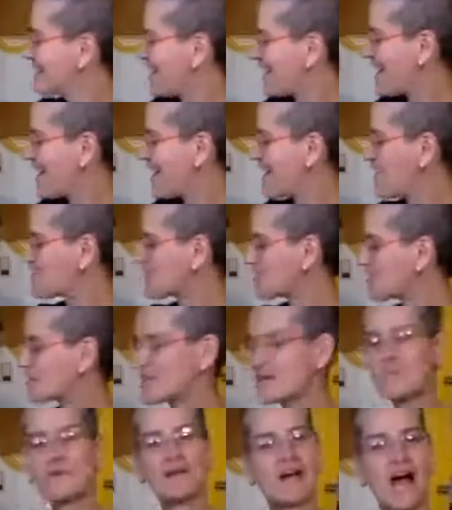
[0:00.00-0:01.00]
Um, and we
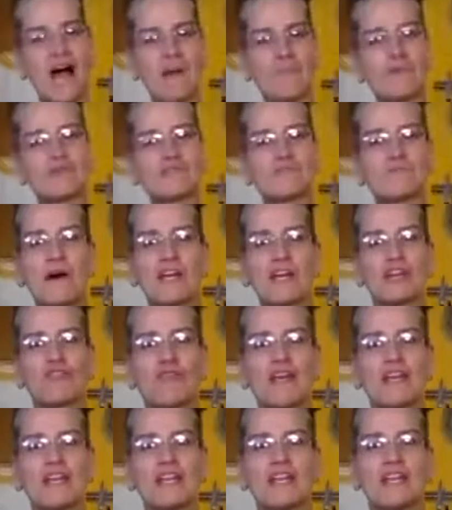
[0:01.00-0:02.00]
keep a compost bucket
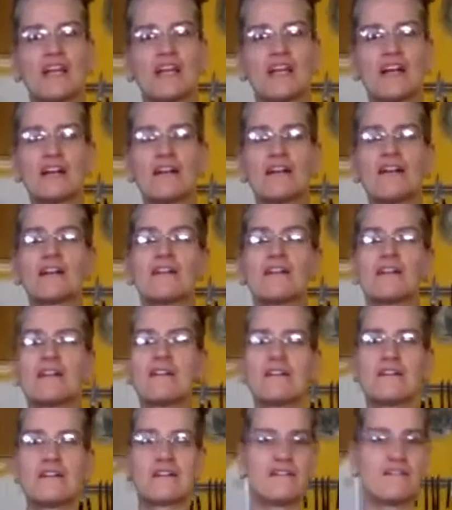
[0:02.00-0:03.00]
right here.
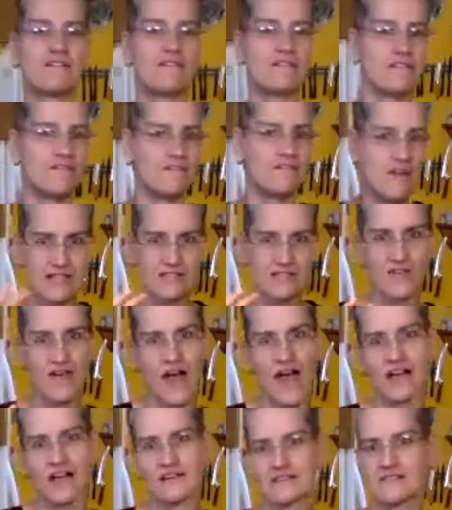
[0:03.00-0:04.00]
Fast
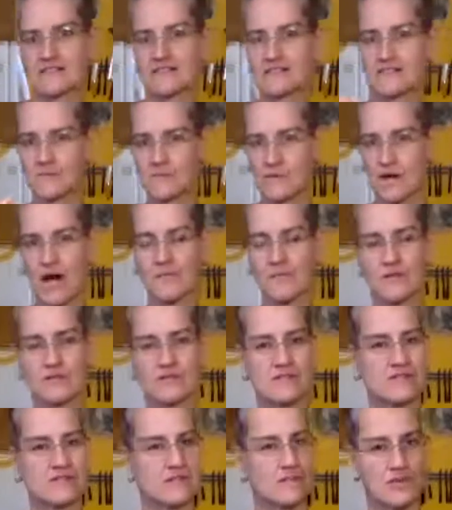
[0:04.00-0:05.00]
facts, some compost,
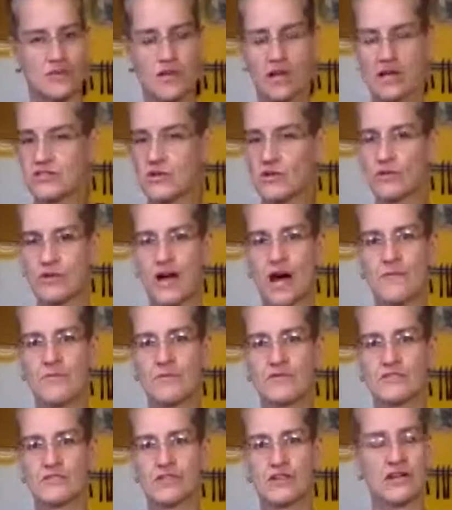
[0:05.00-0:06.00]
because I'm a total
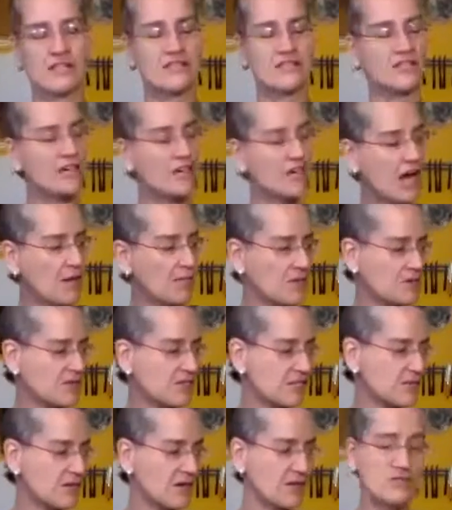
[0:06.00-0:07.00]
compost nerd. I started
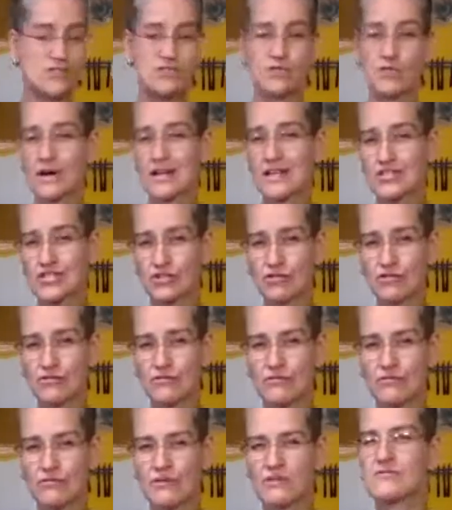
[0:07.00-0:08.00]
composting when I was 22,
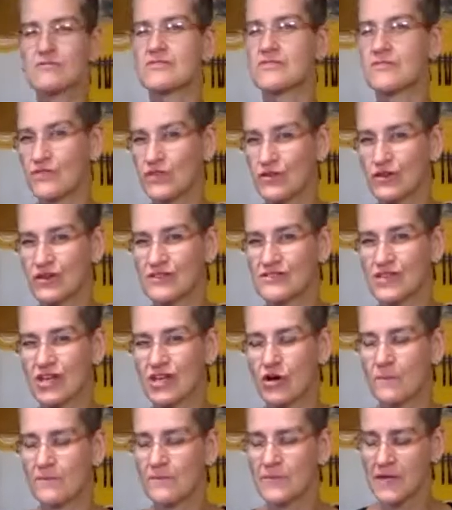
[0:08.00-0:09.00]
which was a few years ago.
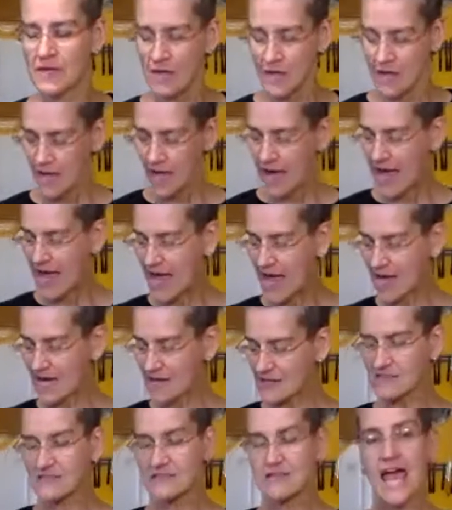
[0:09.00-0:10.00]
And
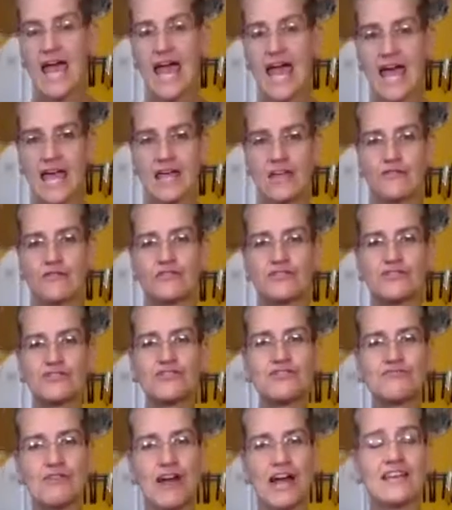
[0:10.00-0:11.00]
A, if you do it
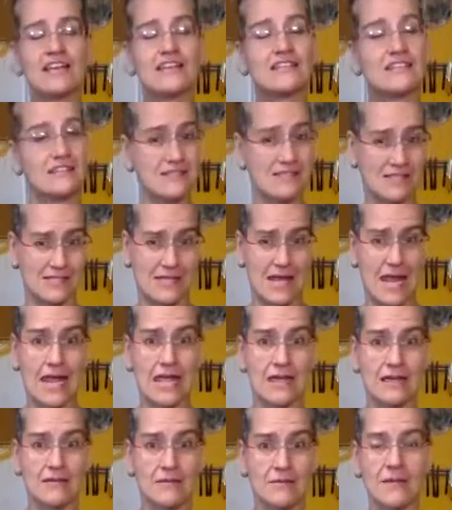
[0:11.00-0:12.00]
right, it doesn't stink.
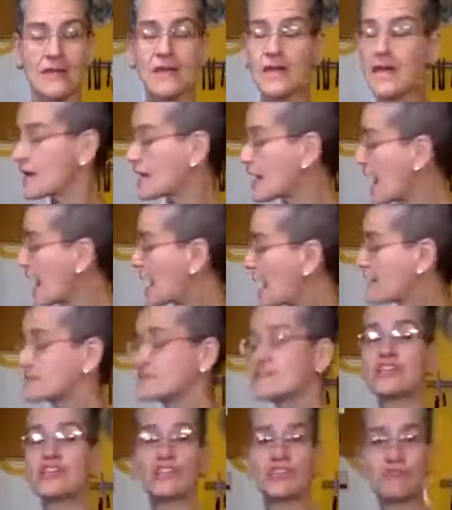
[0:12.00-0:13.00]
It has
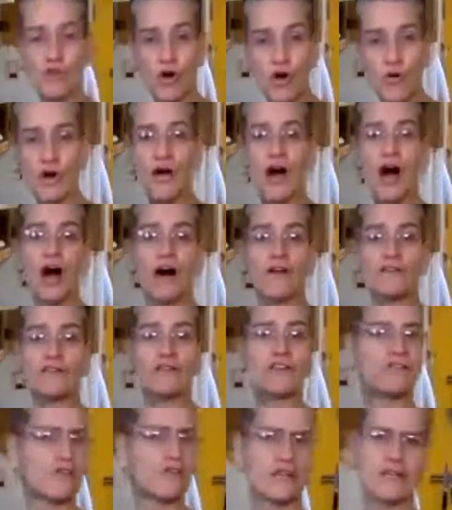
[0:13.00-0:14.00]
the aroma of the
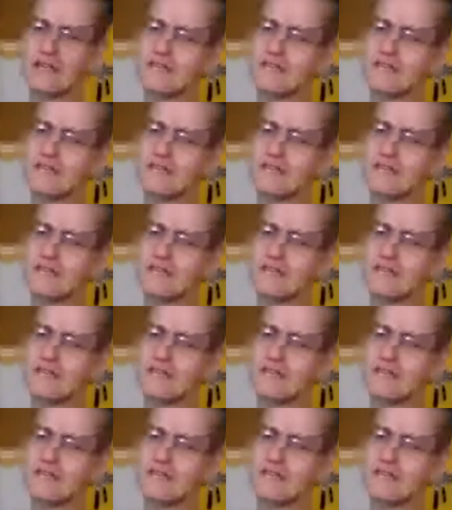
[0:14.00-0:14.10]
ingredients.